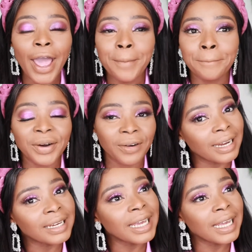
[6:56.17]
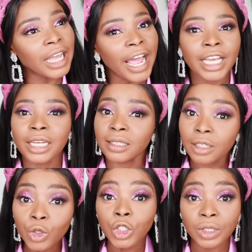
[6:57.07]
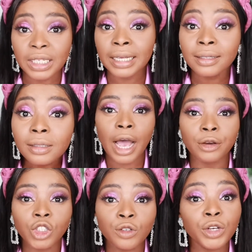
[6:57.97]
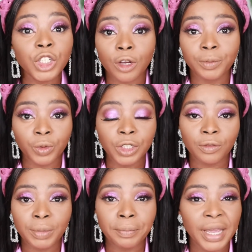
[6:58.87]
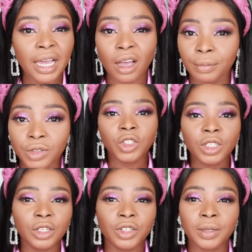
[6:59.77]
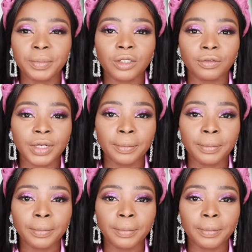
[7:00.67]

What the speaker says: but I think I can still use this. I'll just finish up the rest of my makeup. I'm just gonna use a bit of lip